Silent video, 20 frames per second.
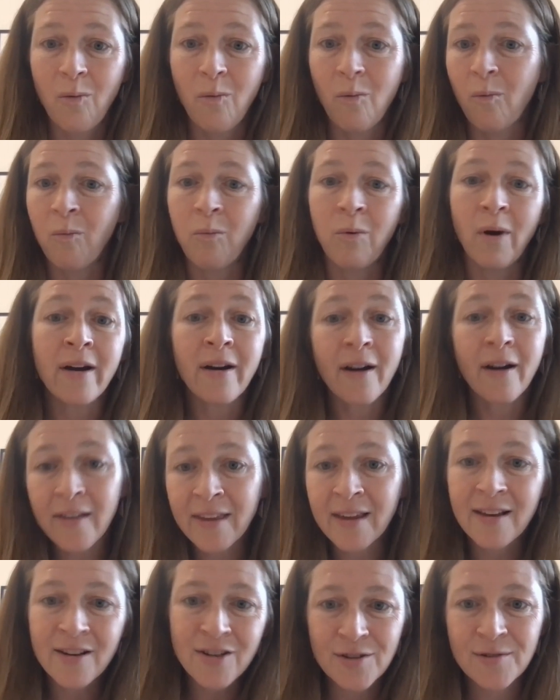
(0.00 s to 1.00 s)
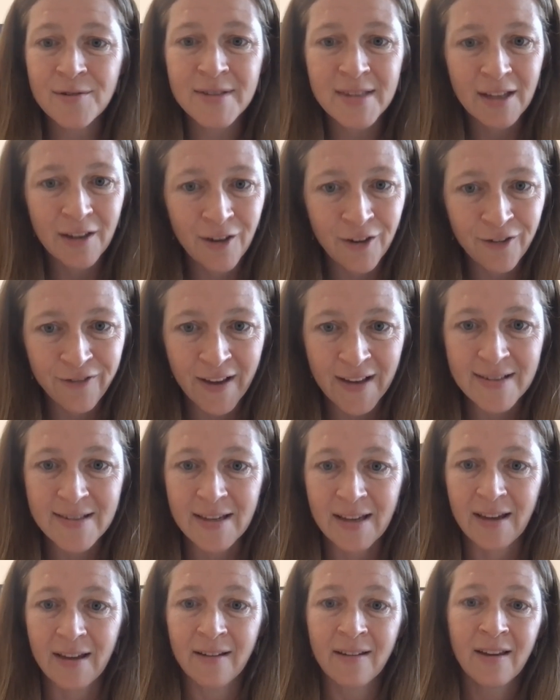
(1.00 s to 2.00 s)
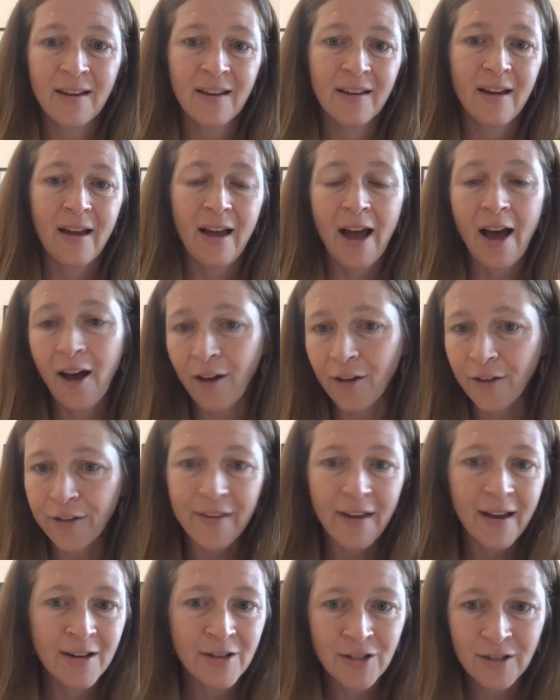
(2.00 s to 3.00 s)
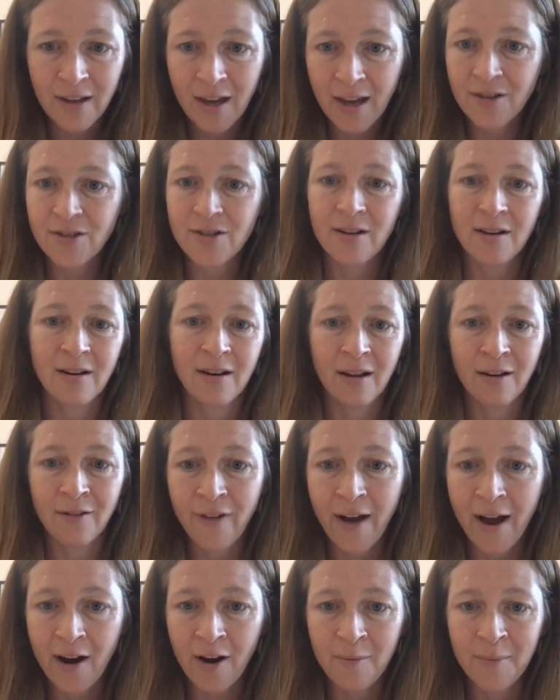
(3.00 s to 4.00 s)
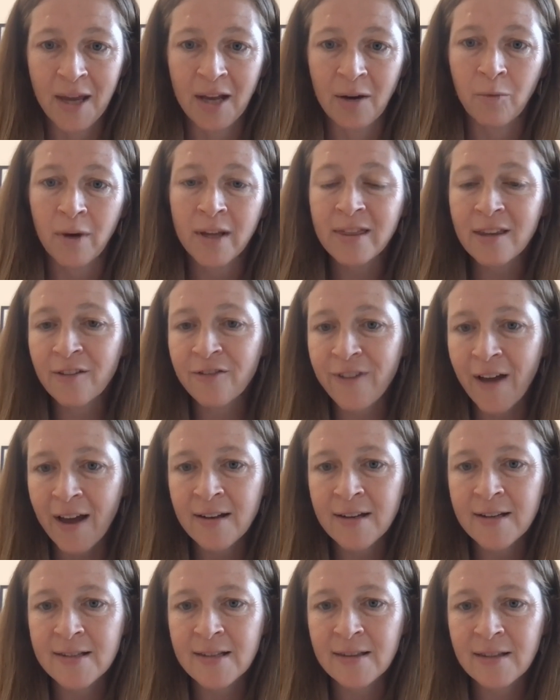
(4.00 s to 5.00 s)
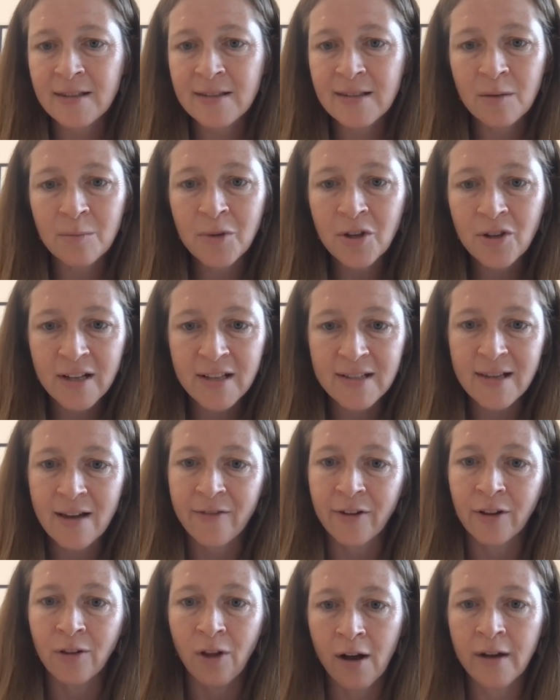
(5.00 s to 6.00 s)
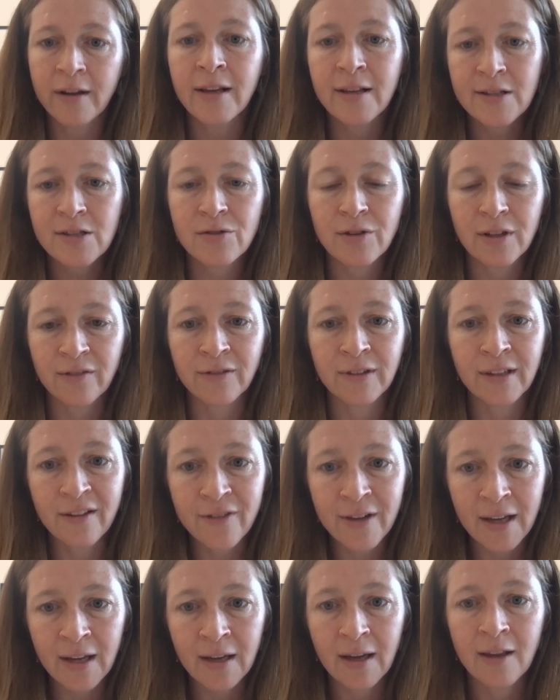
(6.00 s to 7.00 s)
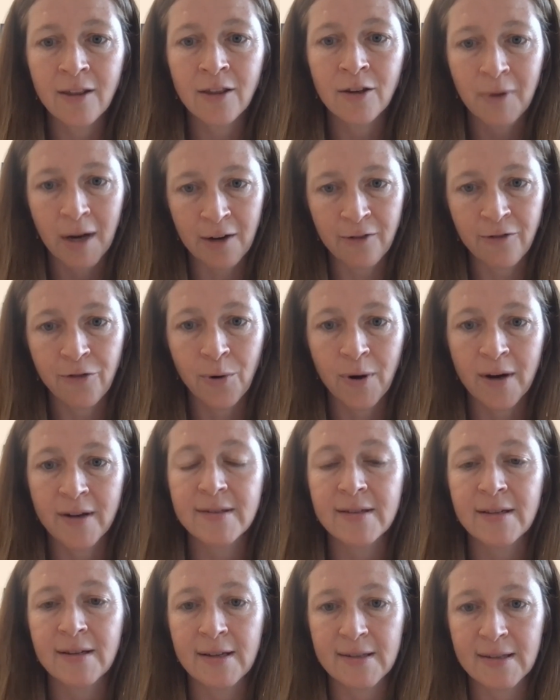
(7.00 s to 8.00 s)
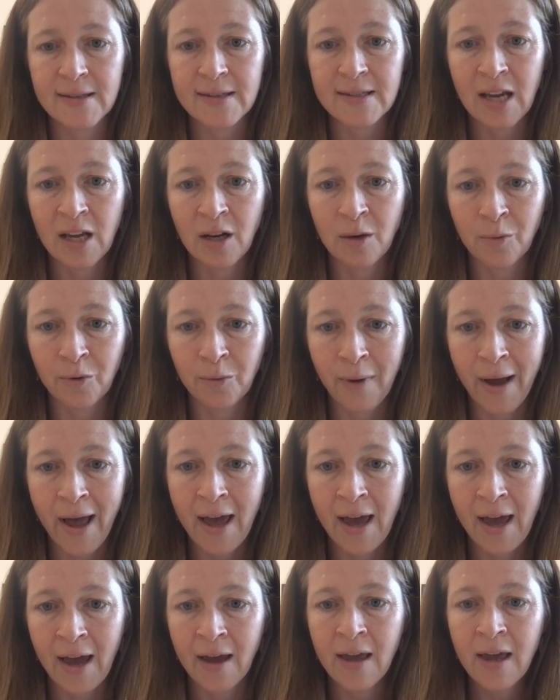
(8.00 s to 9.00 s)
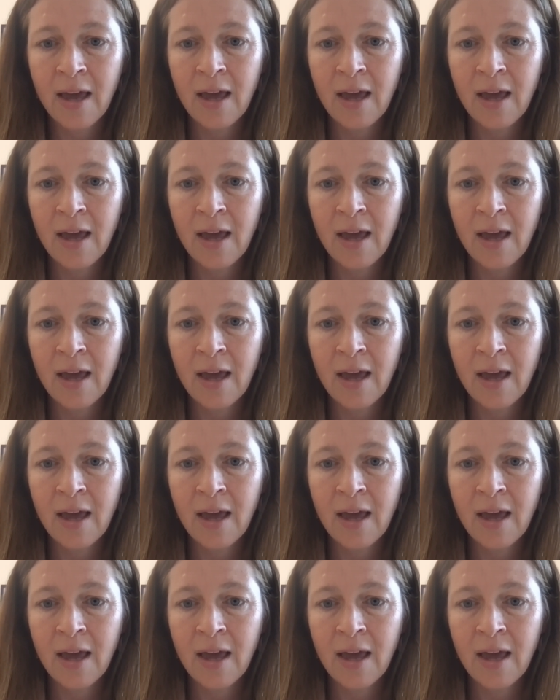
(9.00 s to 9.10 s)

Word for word: what are the issues that you're facing? health, education, environment. What they find is that these communities have a long history of living in the rainforest in a sustainable way